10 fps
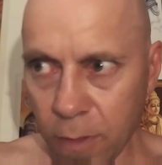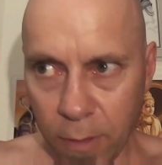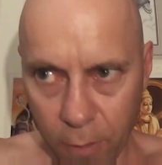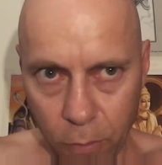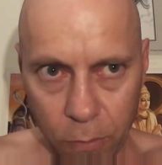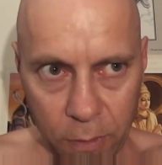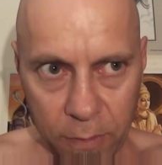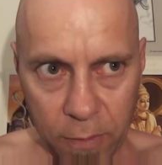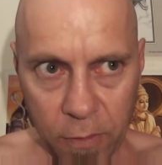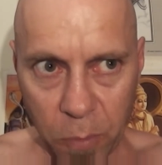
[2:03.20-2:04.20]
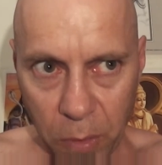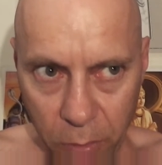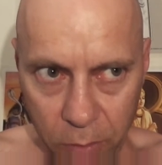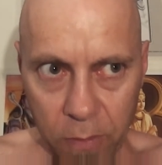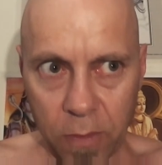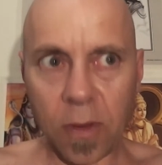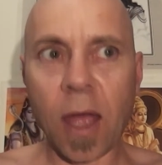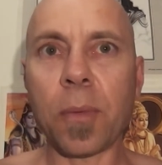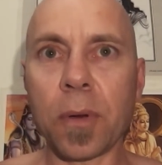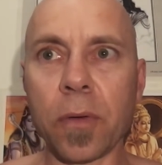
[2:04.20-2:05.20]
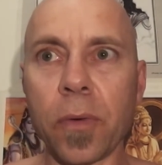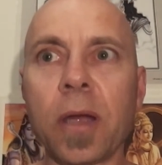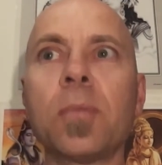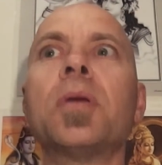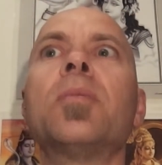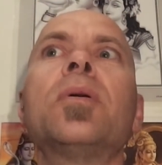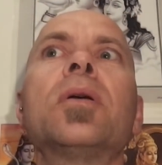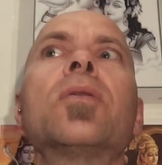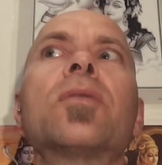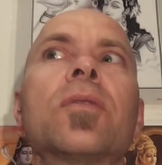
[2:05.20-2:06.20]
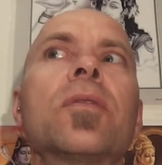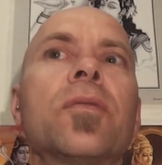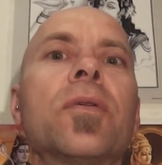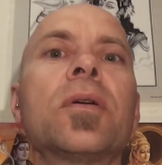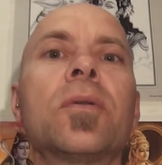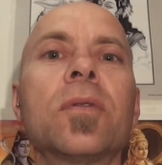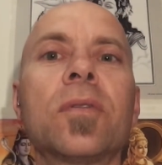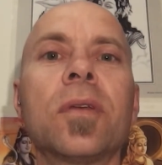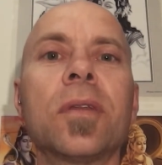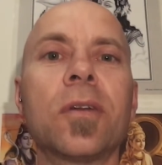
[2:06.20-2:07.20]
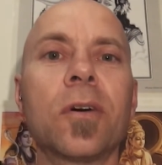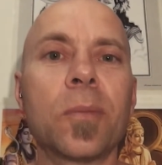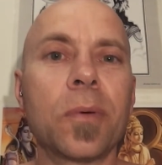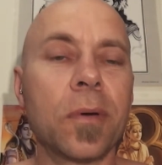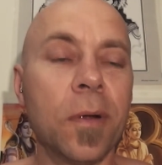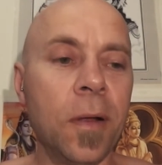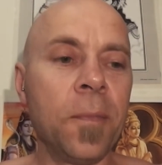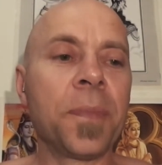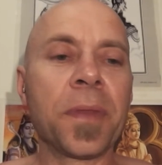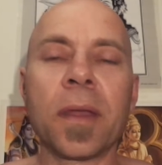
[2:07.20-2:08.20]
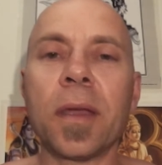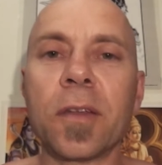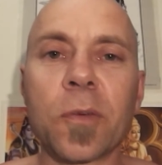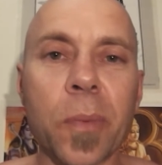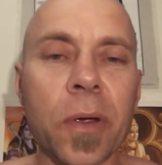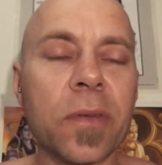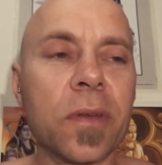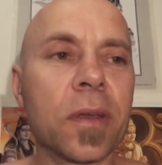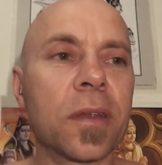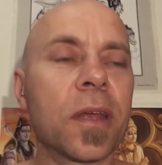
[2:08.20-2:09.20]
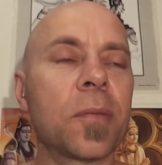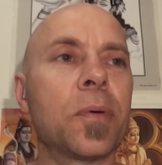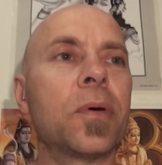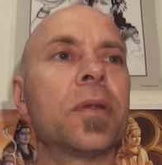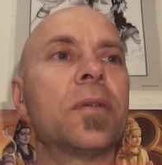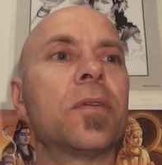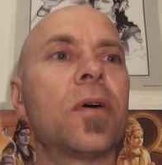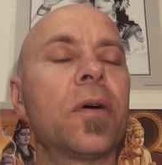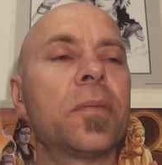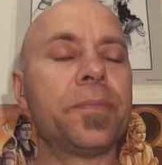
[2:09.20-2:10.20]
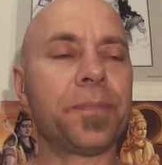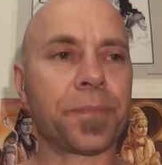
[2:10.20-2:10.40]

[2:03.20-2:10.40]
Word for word: and then all these experiences happen around me because of the frequency that I'm expressing at that point in time.